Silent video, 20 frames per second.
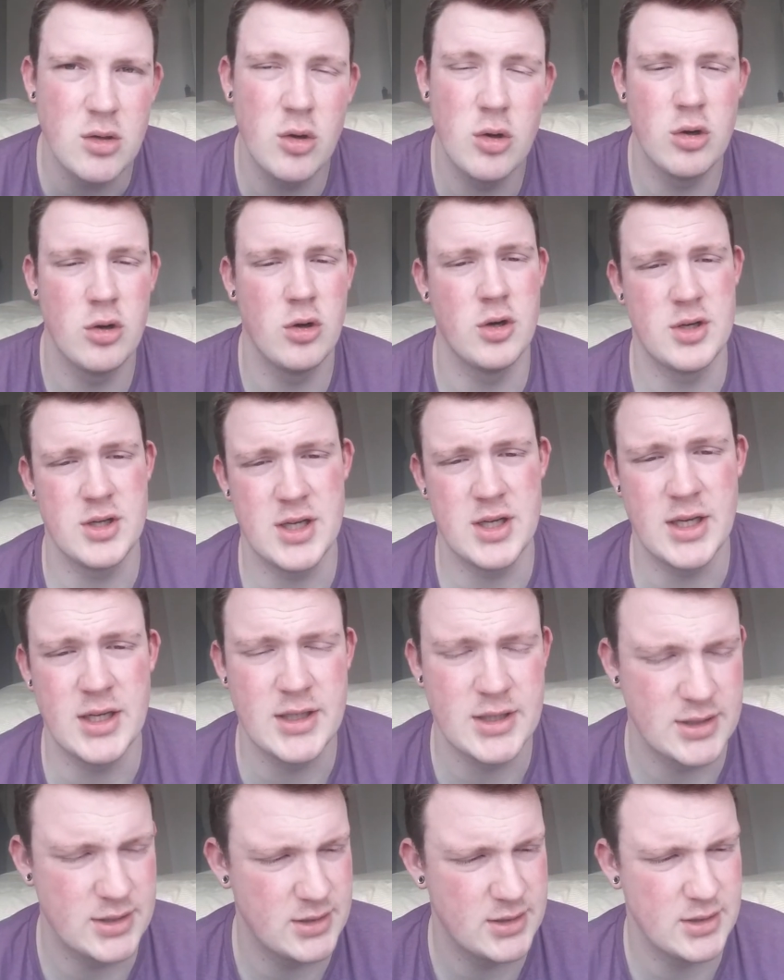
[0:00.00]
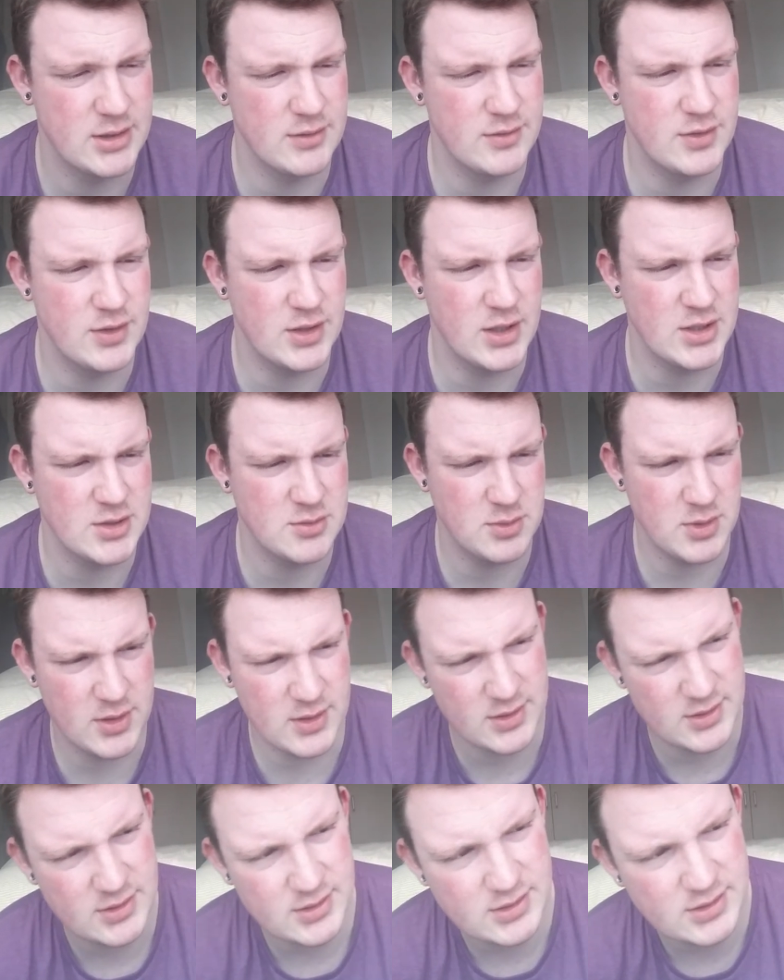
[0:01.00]
Or an RDA, if you guys
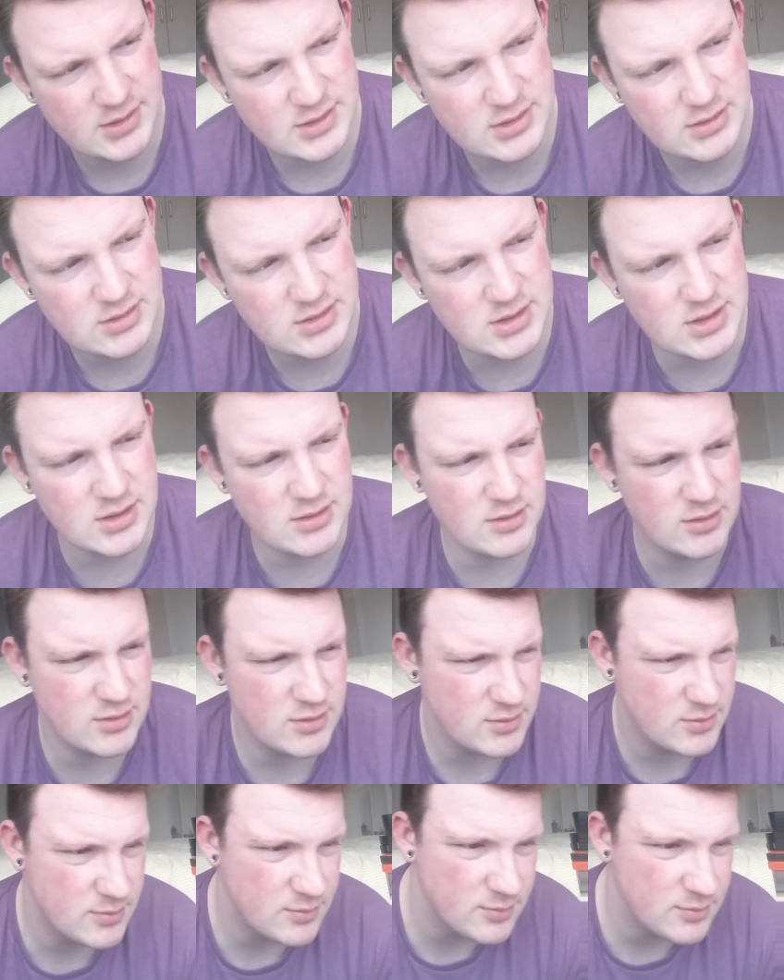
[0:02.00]
want to see the